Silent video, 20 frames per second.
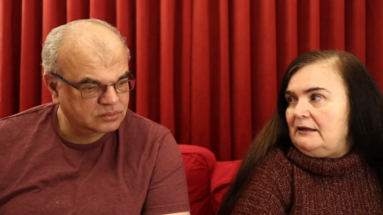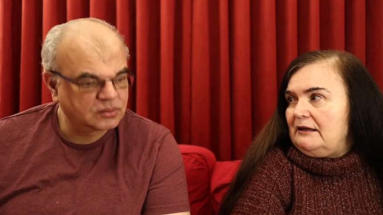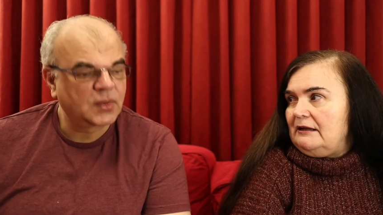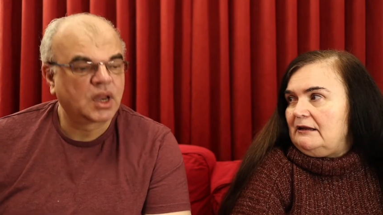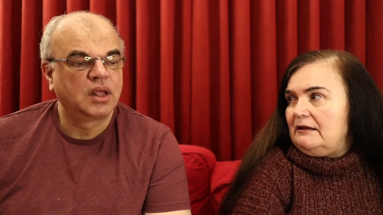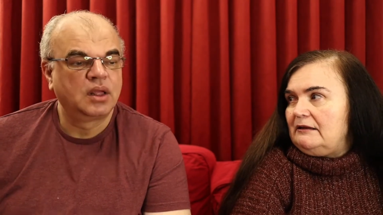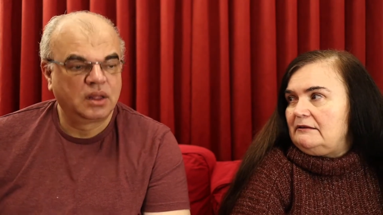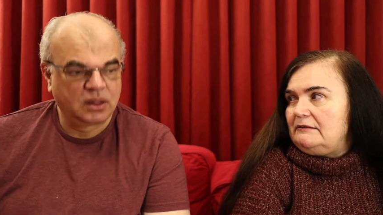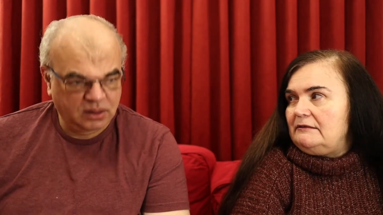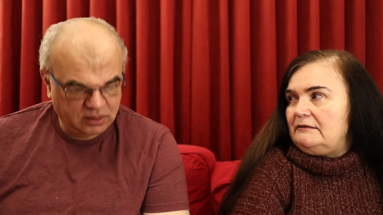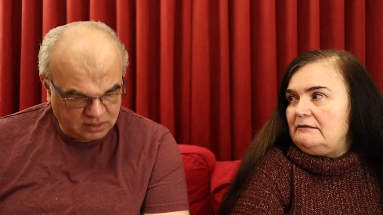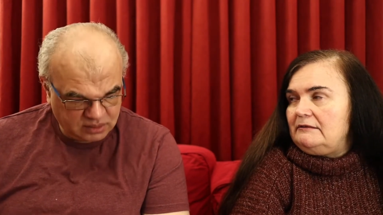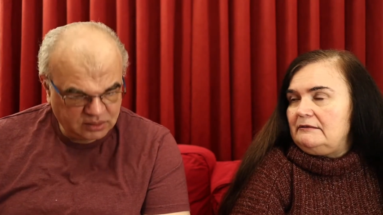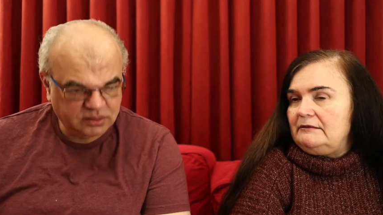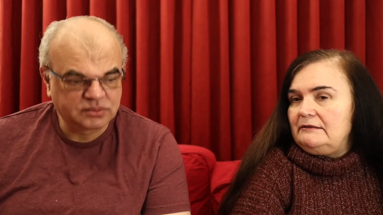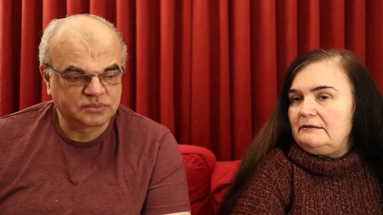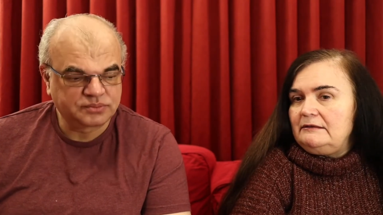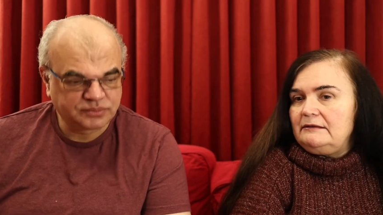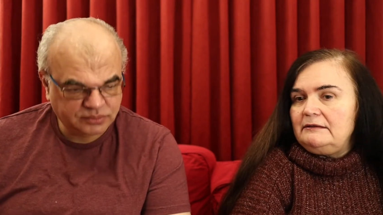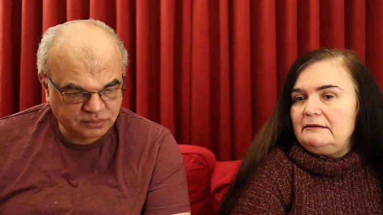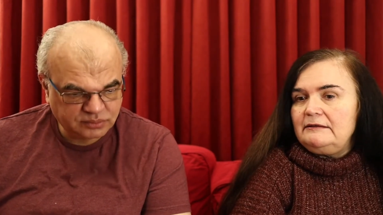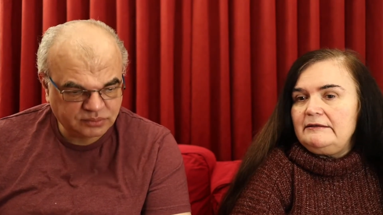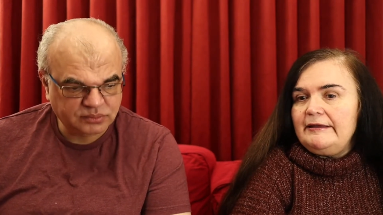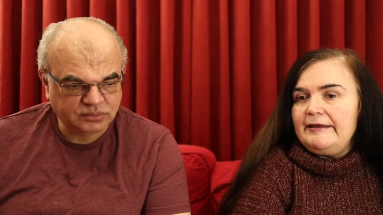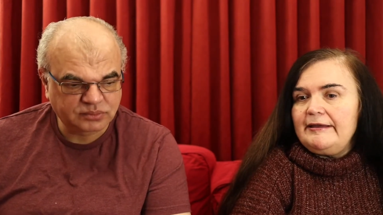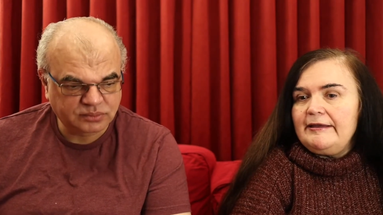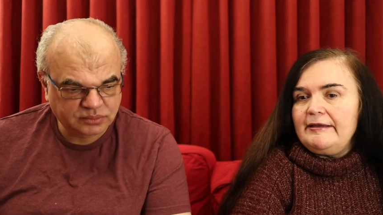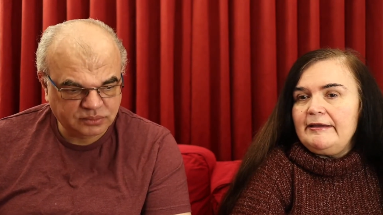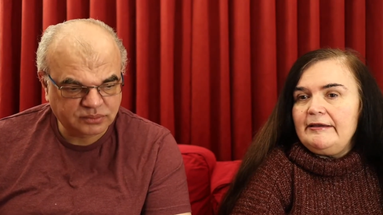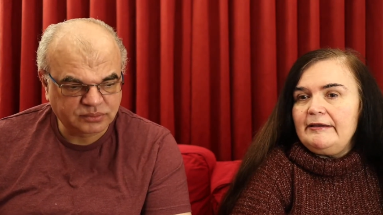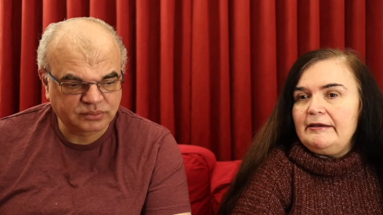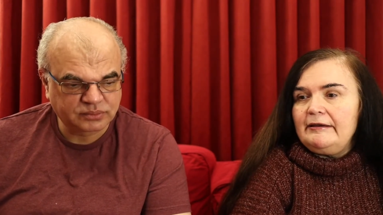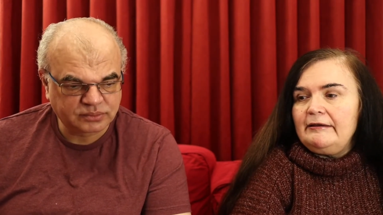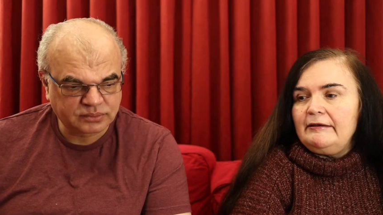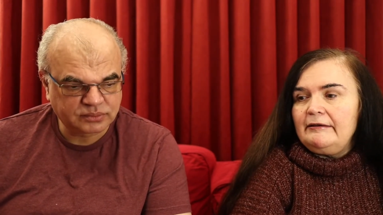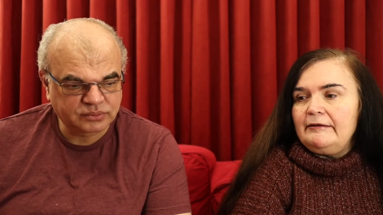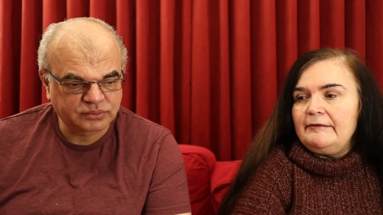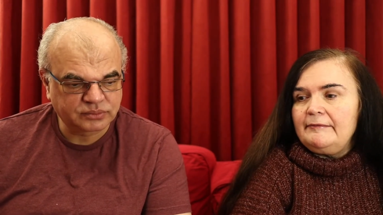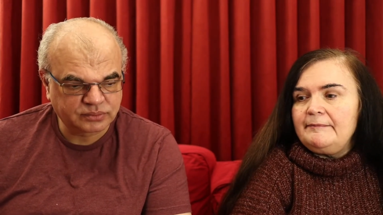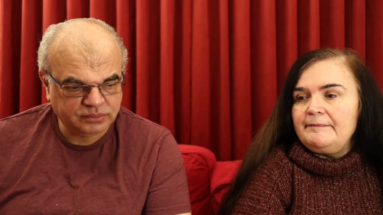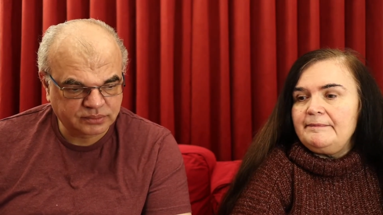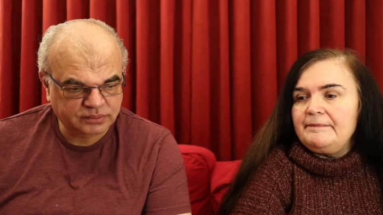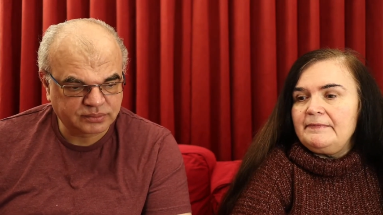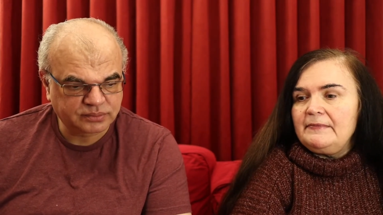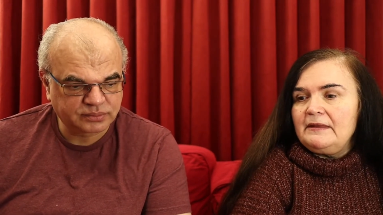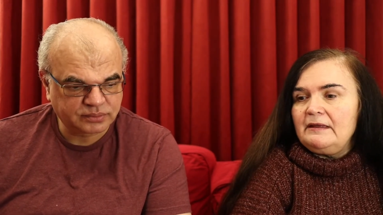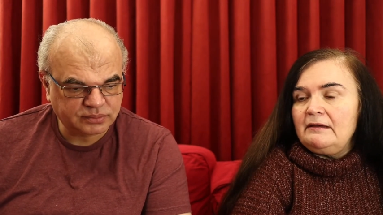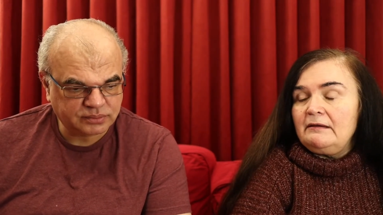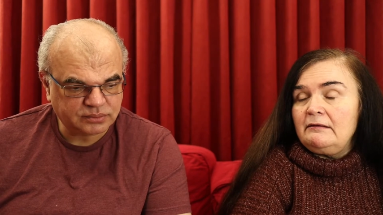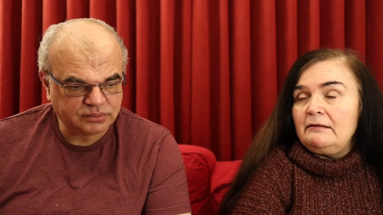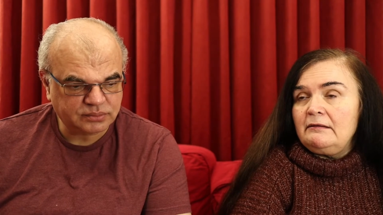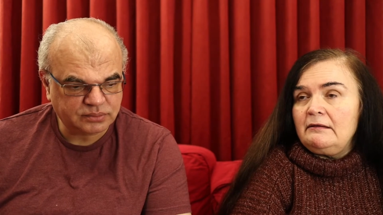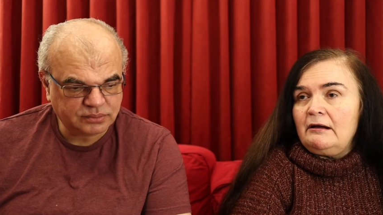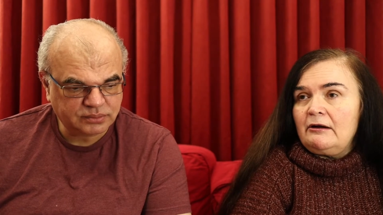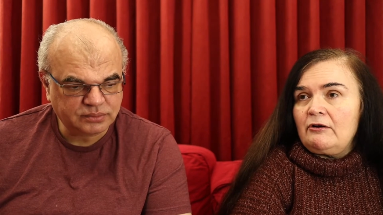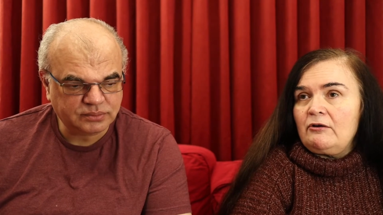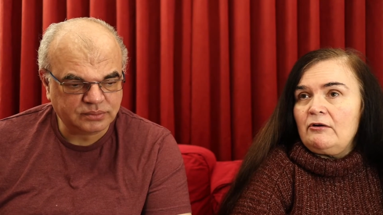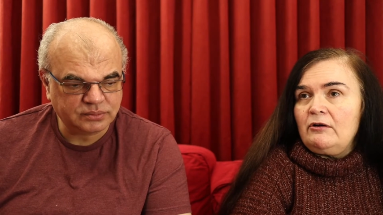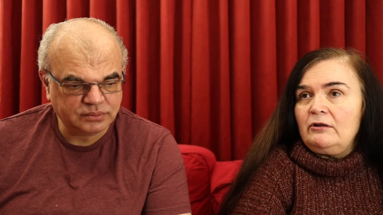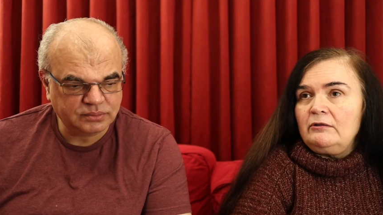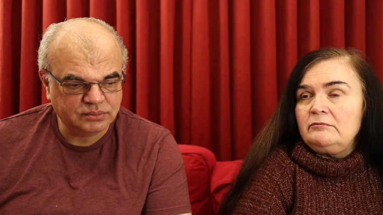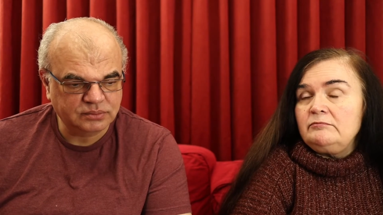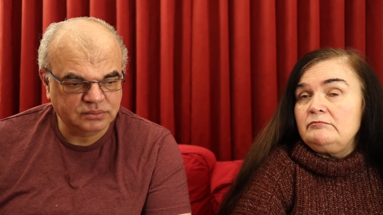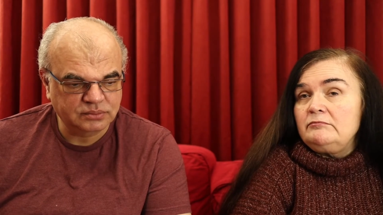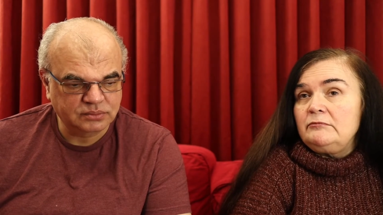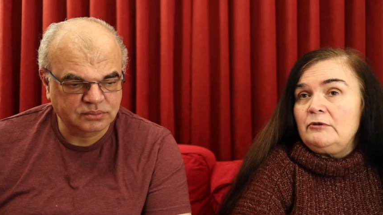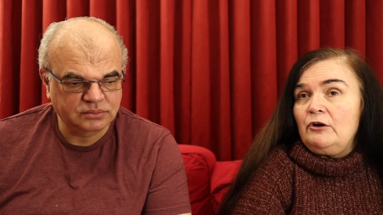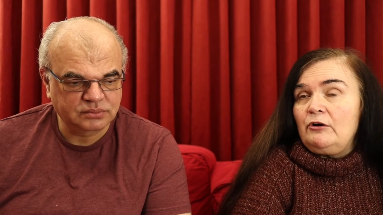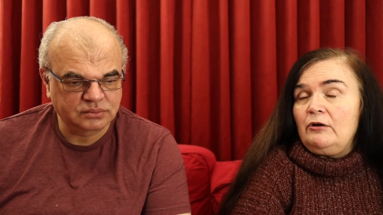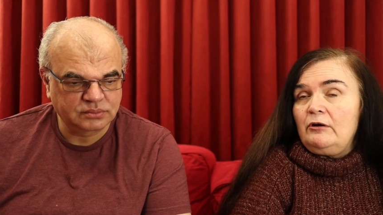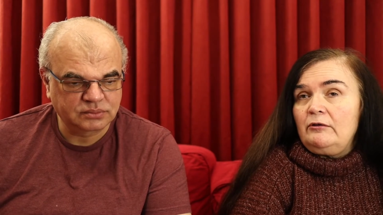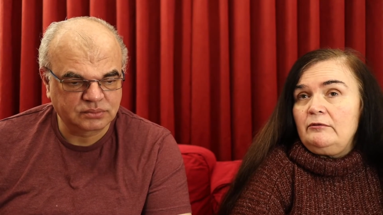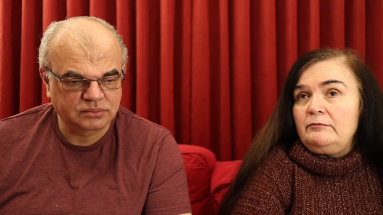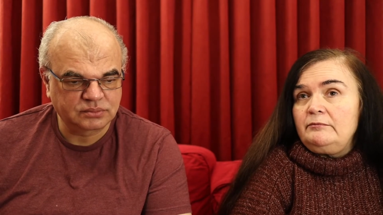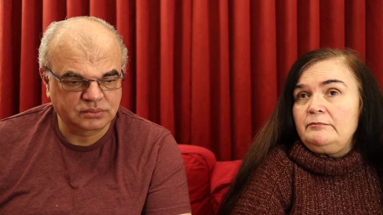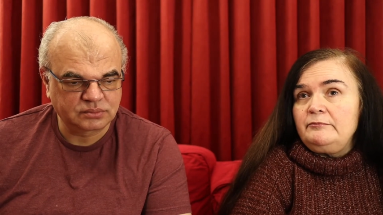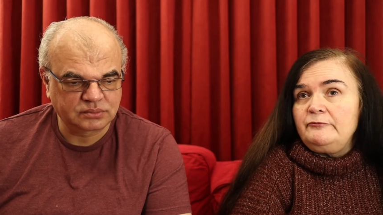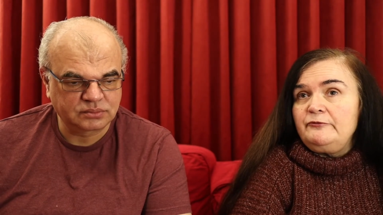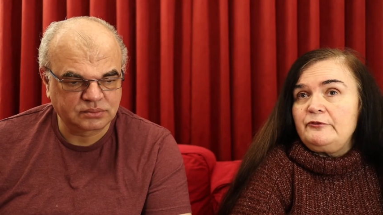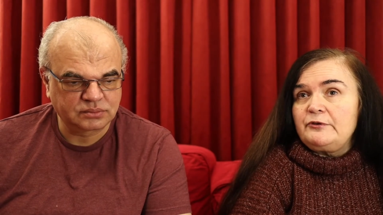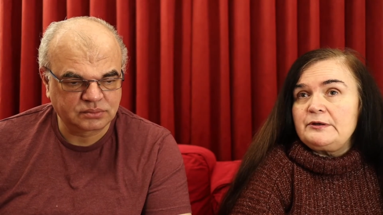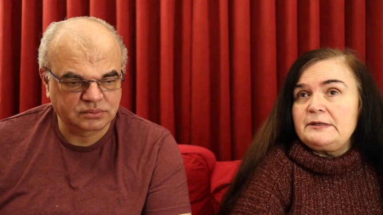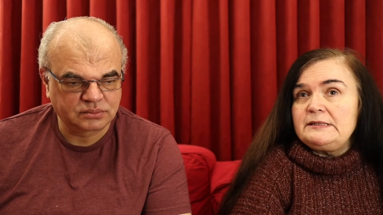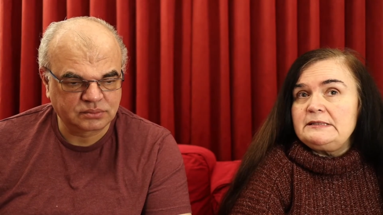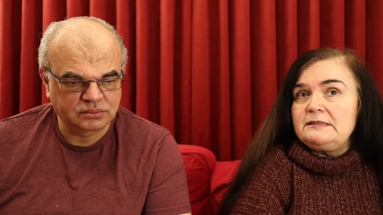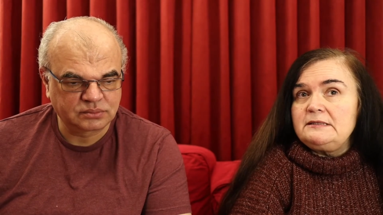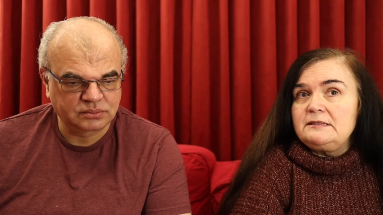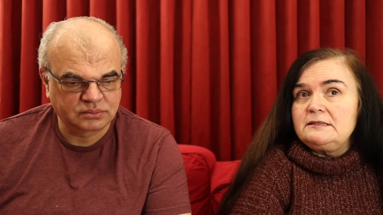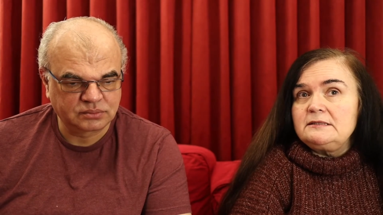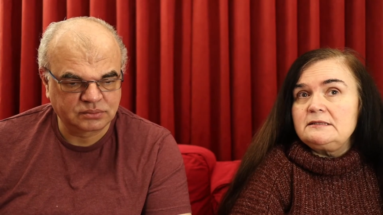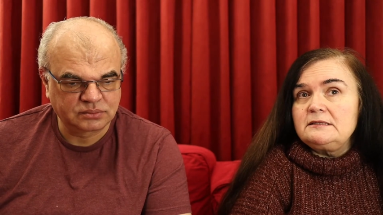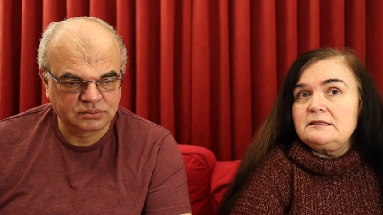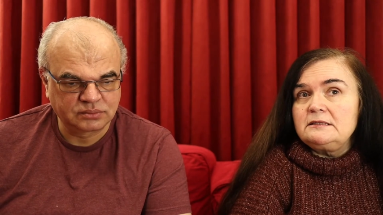Speaker 1: It, they um, uh, are, um, uh, for instance,